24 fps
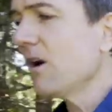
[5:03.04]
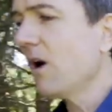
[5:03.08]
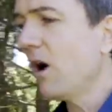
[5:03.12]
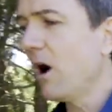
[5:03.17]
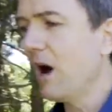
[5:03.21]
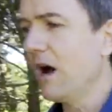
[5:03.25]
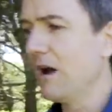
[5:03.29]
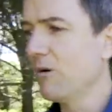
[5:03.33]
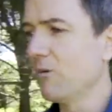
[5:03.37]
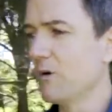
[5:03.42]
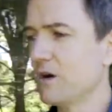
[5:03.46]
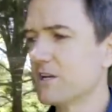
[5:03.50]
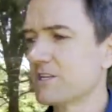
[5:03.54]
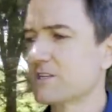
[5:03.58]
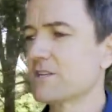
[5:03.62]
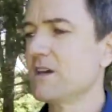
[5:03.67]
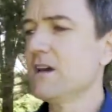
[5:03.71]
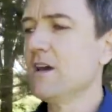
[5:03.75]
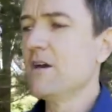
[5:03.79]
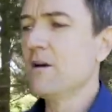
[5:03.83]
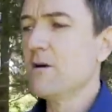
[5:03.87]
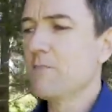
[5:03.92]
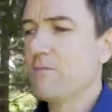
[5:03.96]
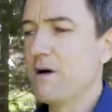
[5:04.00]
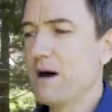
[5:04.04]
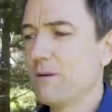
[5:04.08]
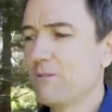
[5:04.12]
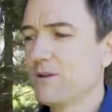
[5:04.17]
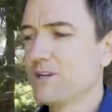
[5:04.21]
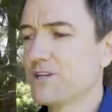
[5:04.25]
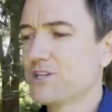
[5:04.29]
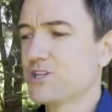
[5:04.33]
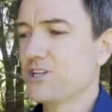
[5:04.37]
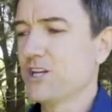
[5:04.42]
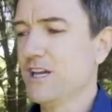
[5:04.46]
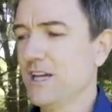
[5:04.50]
I was
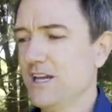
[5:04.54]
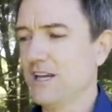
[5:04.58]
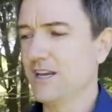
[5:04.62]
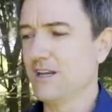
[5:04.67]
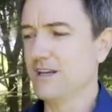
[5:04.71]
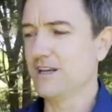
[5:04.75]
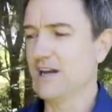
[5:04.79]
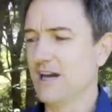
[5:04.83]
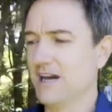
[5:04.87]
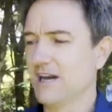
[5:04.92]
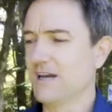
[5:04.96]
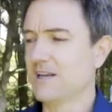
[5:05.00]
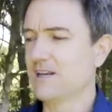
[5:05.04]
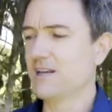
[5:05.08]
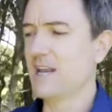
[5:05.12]
published in a